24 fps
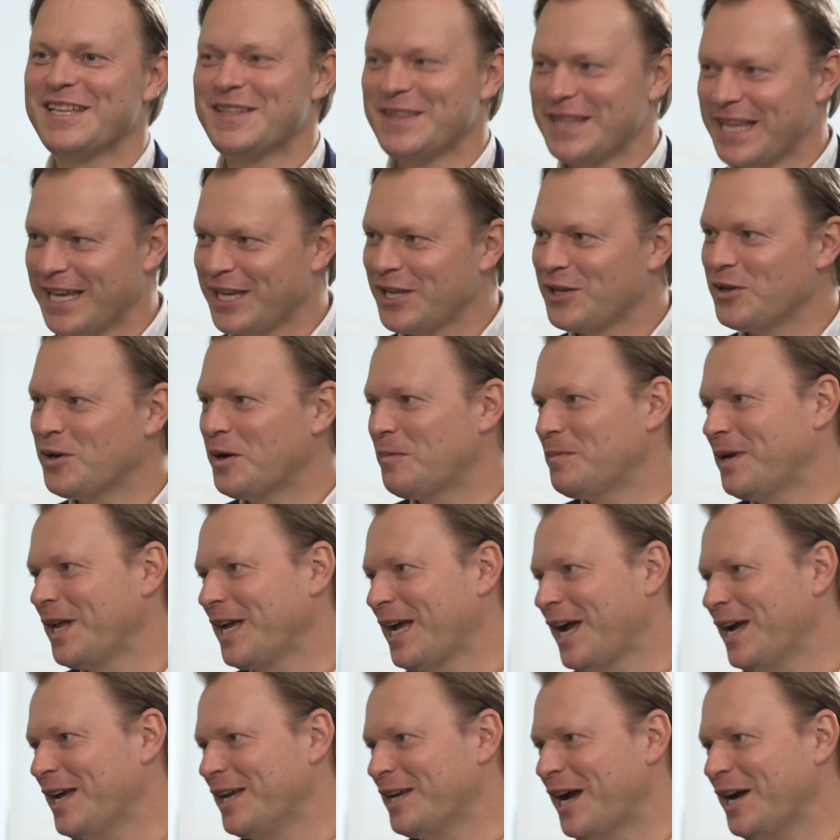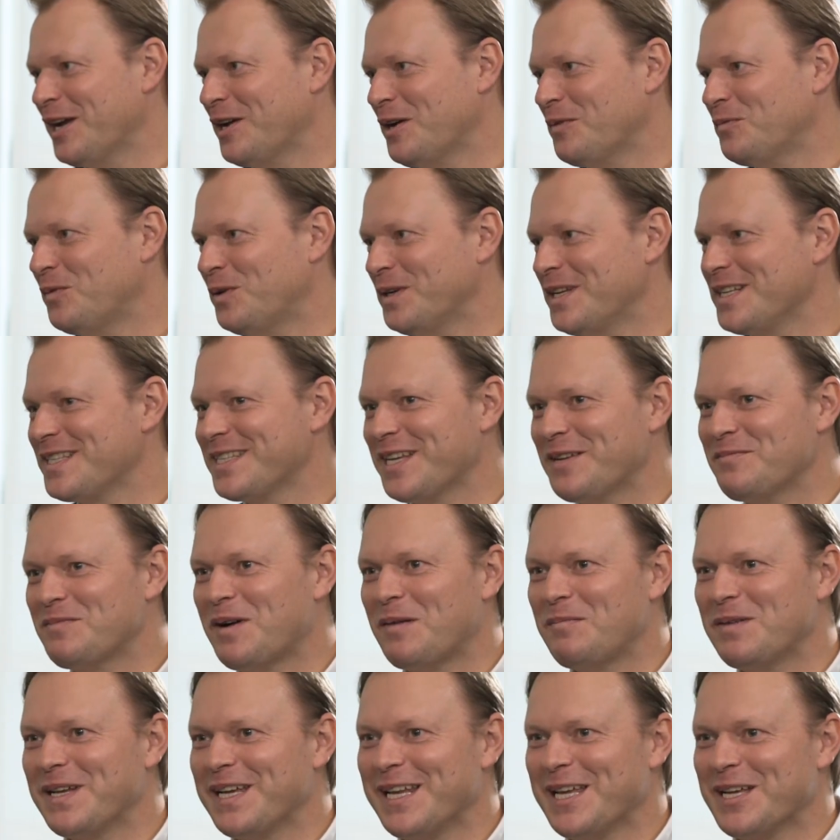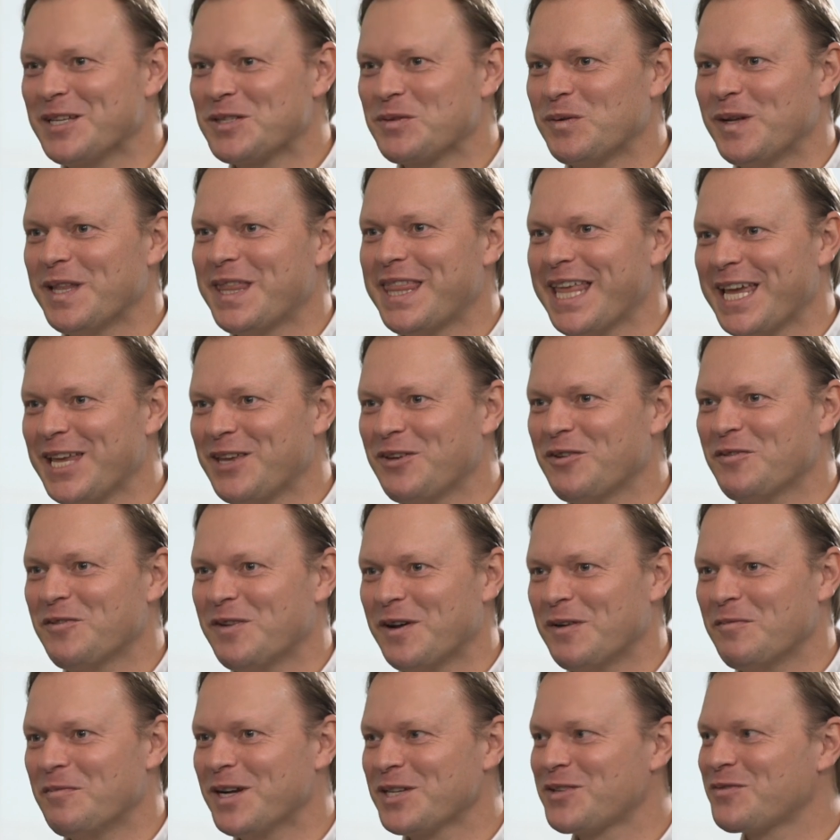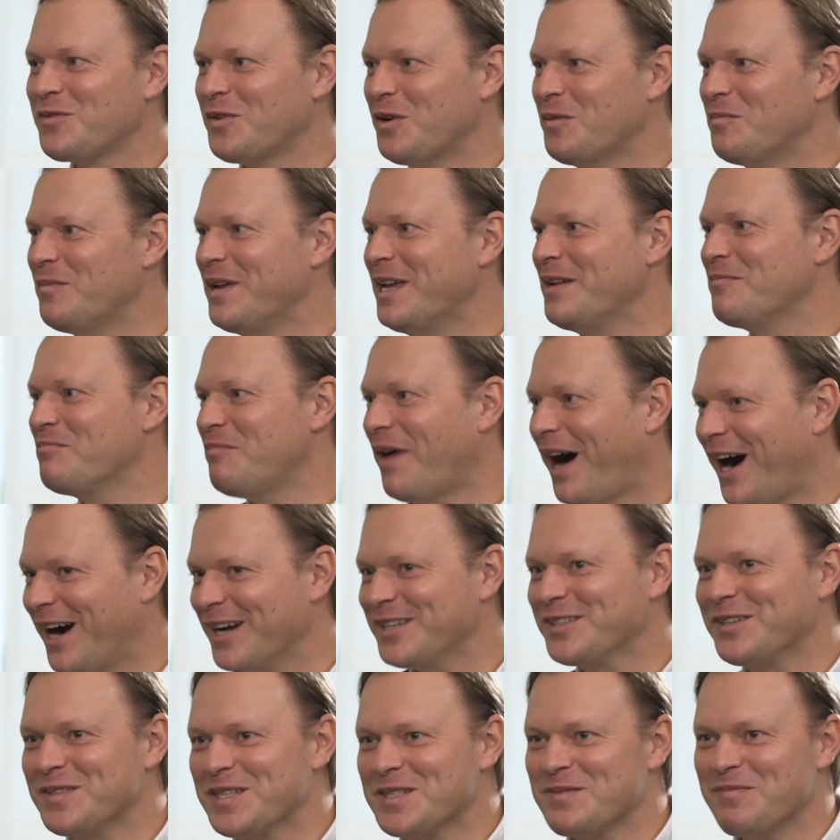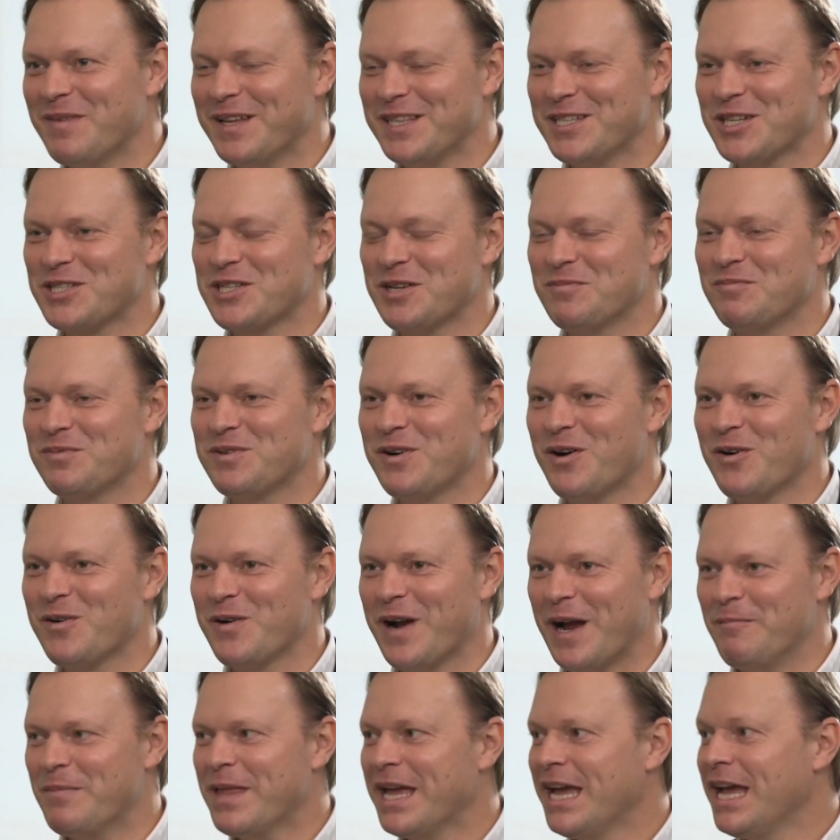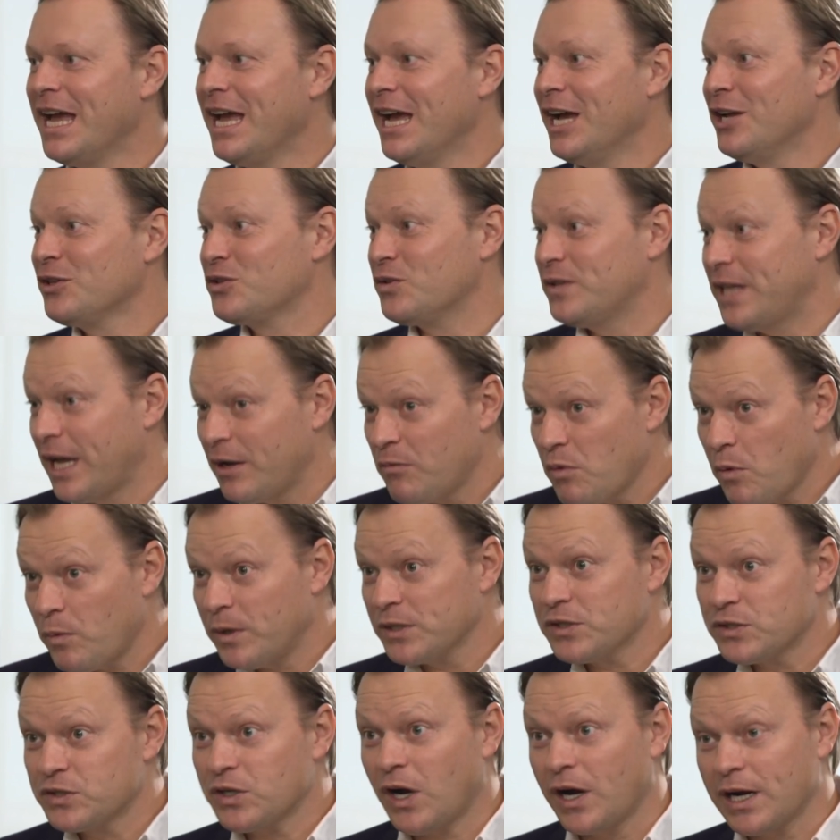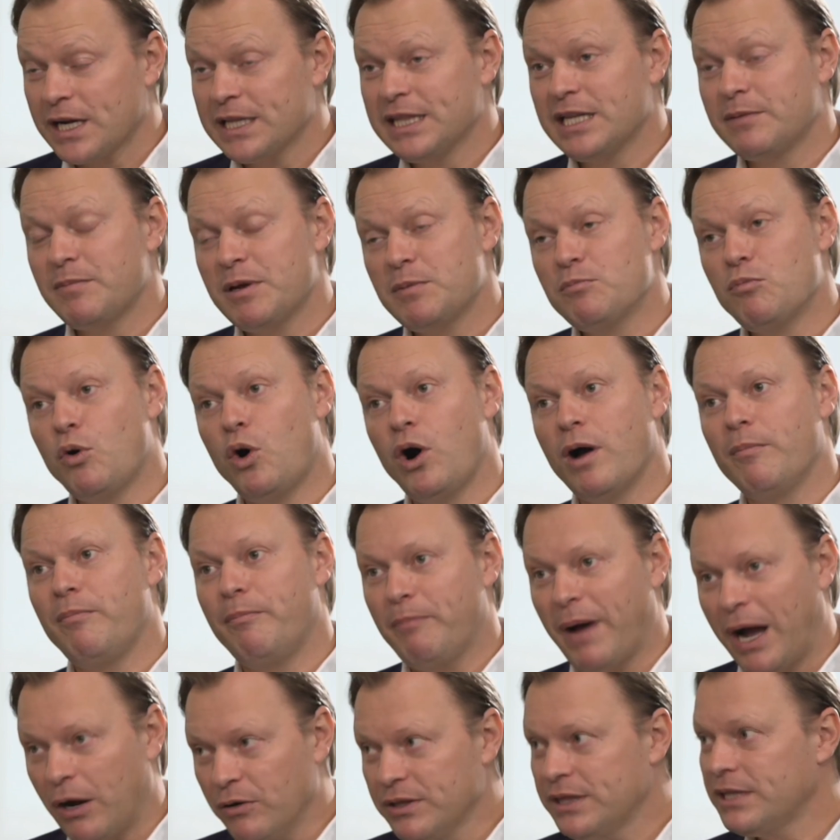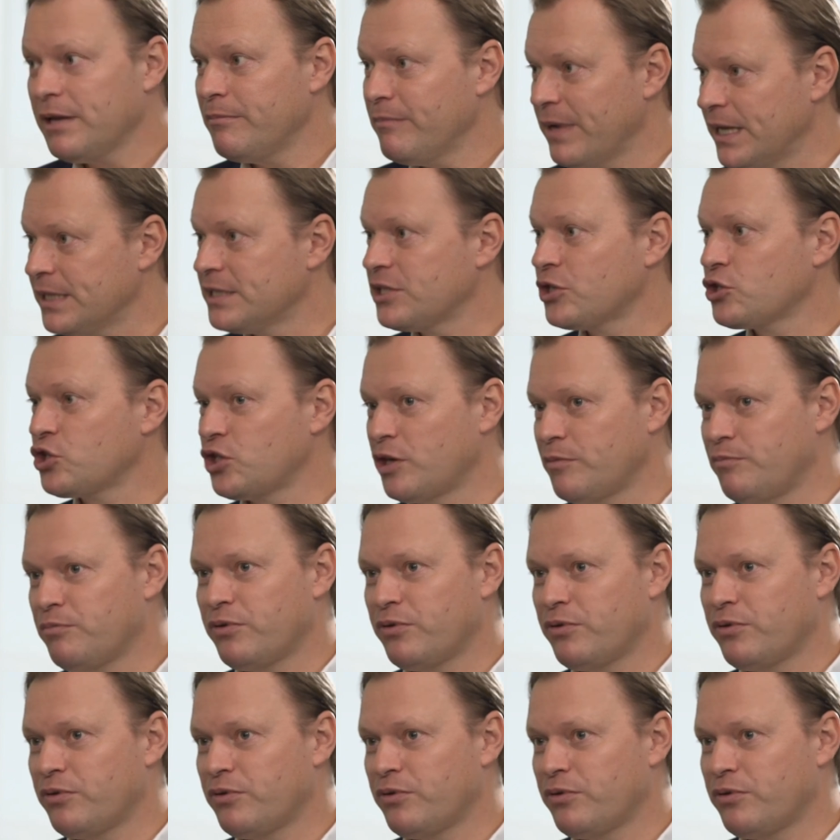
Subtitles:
Thank you. I want to say publicly as well, thank you very much for being part of this mentorship program. Today we want to talk a little bit more about the mentorship